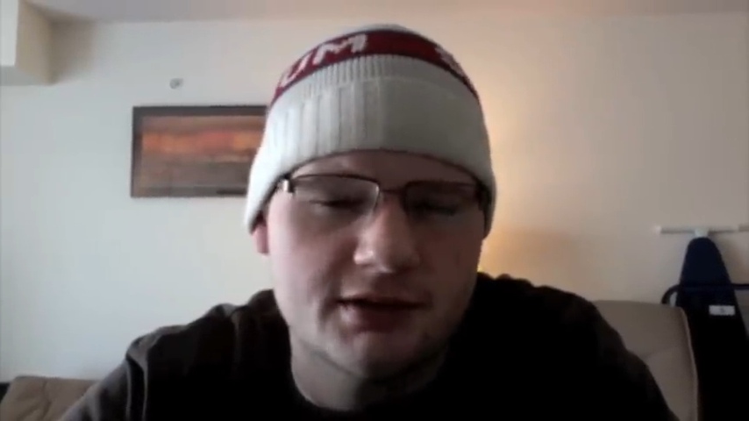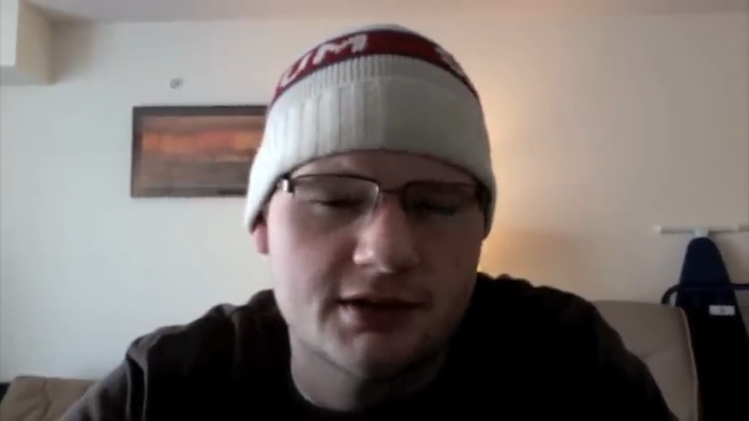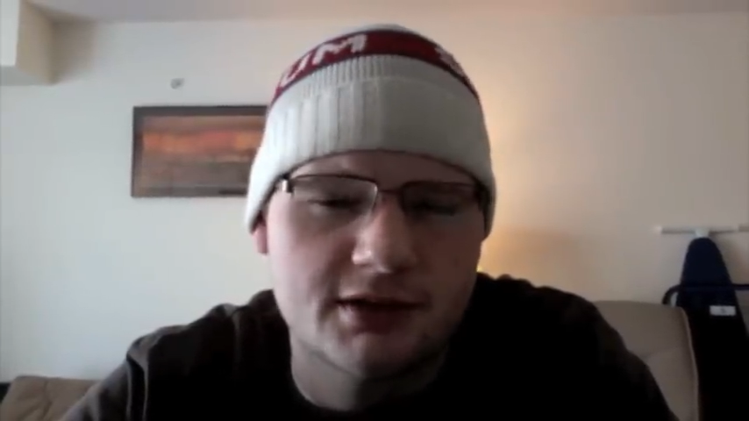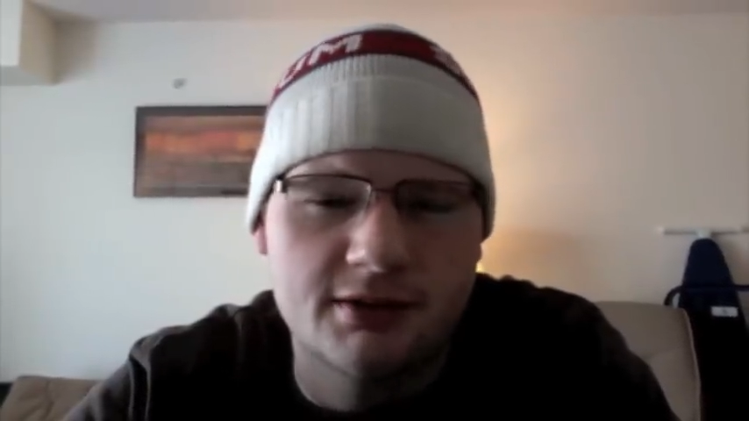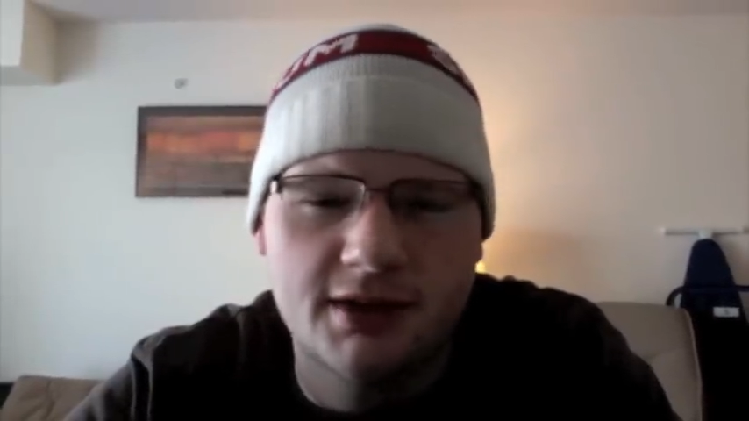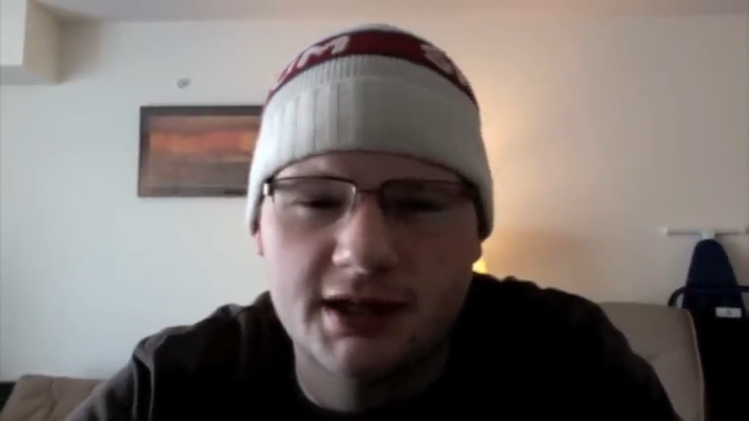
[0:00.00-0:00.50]

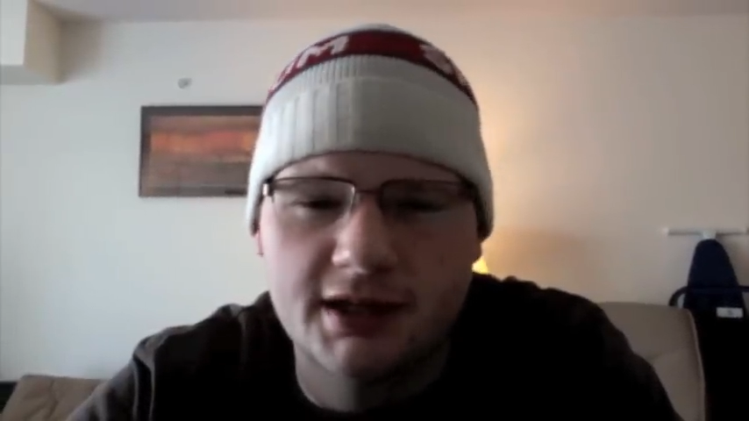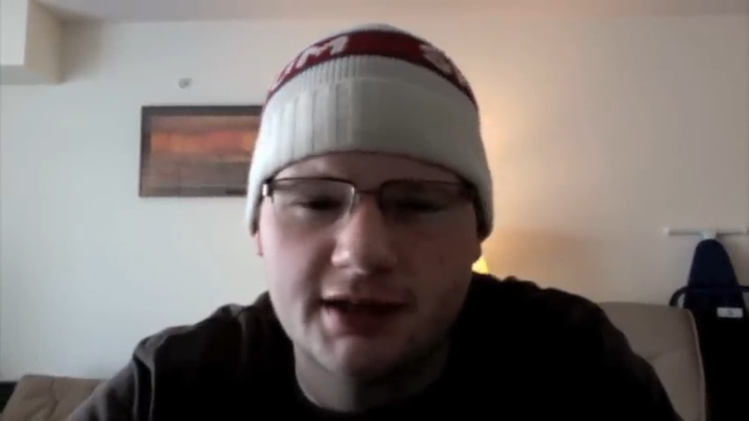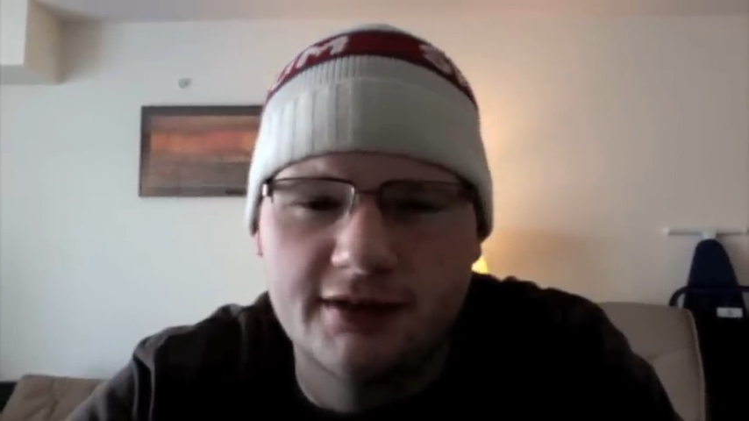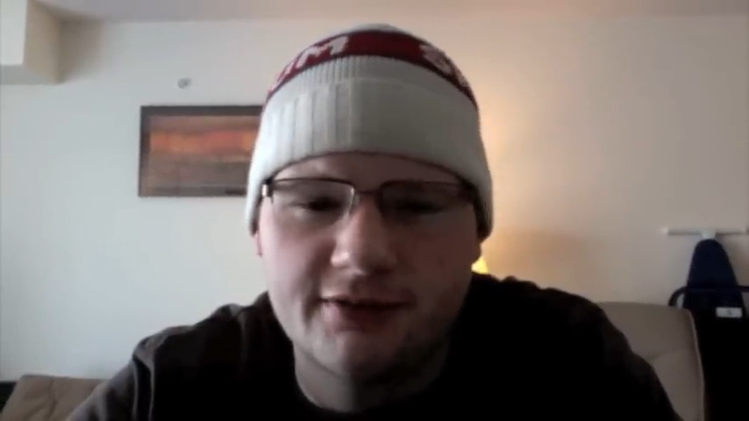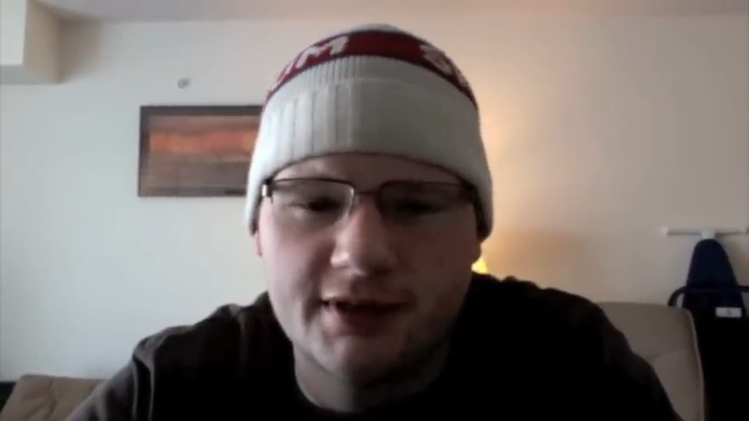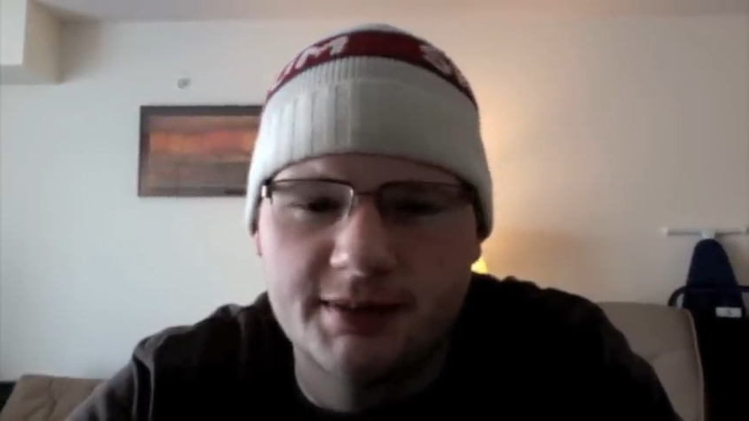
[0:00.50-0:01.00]
aquatic,
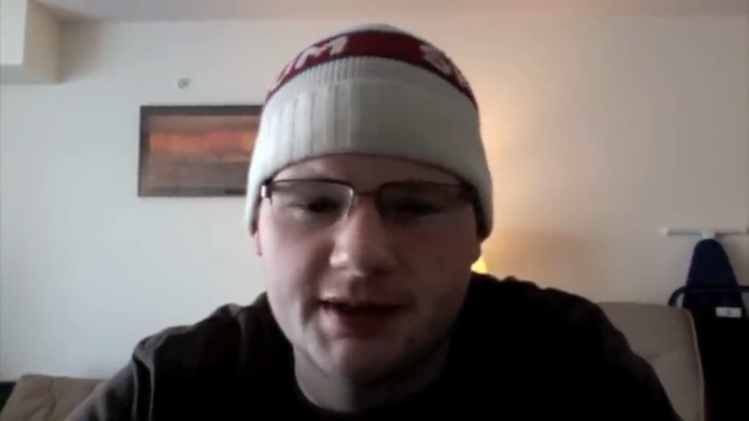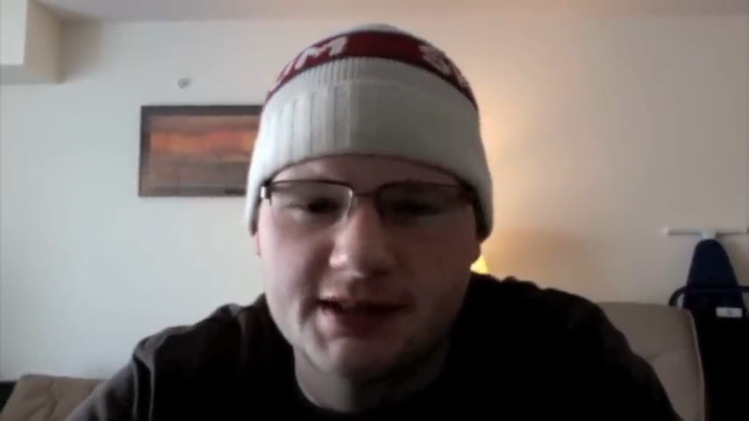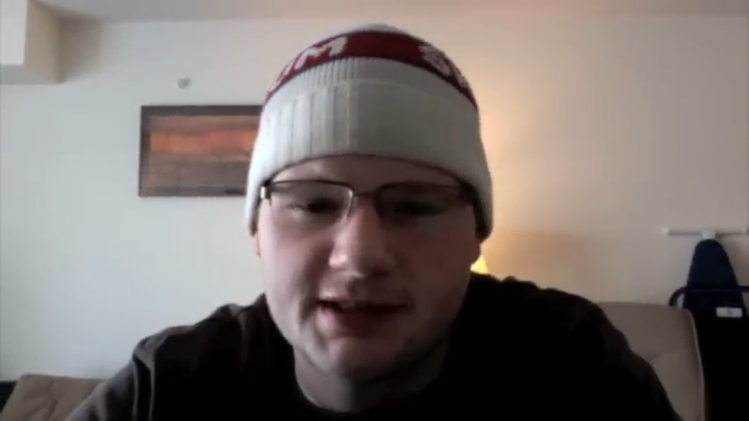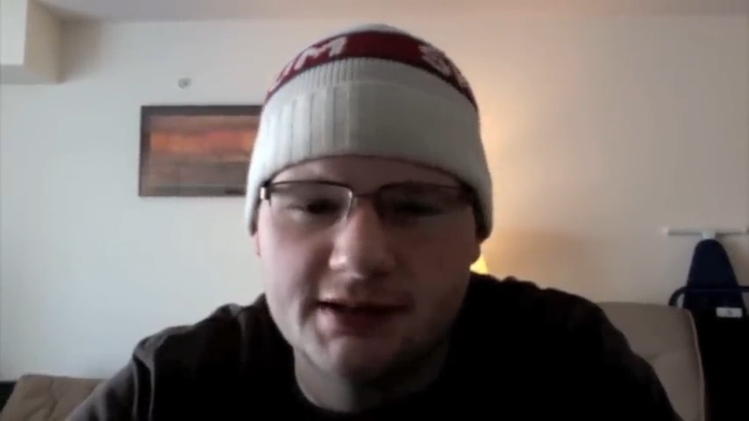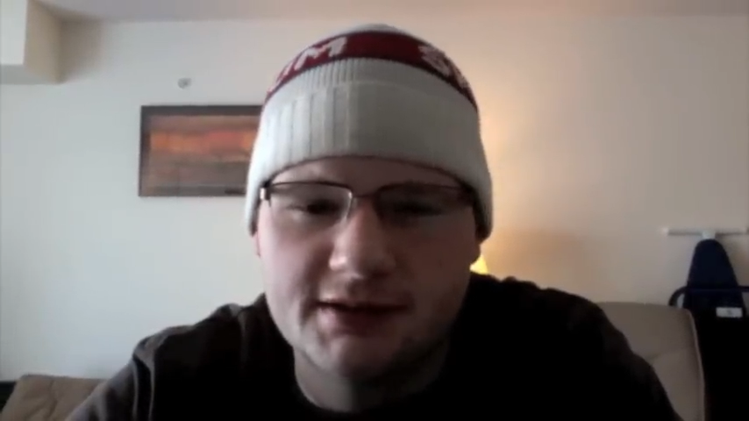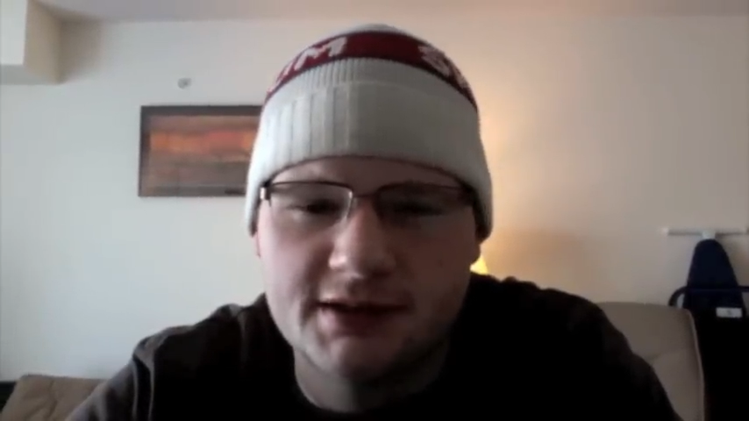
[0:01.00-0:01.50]
if that
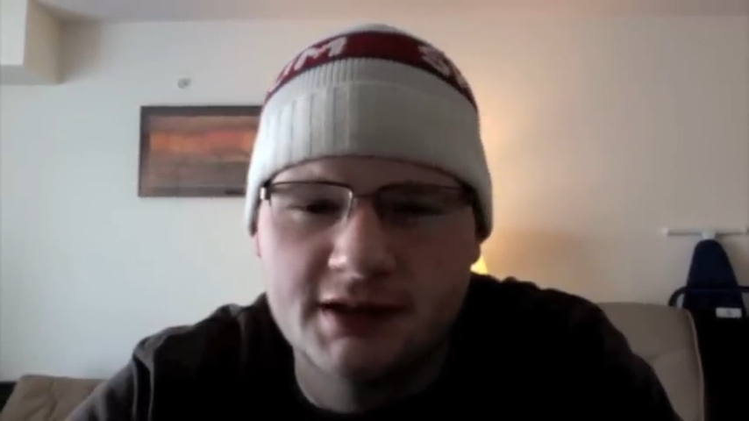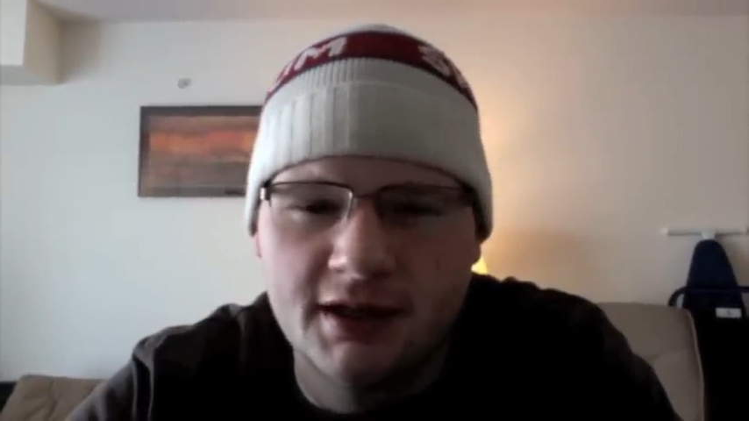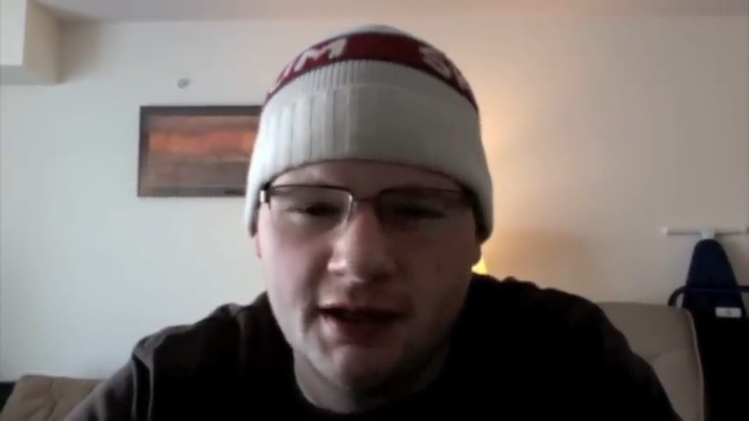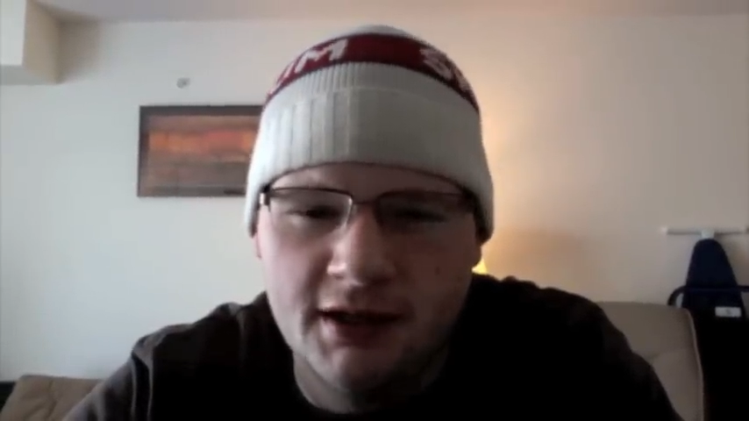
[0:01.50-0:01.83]
makes sense.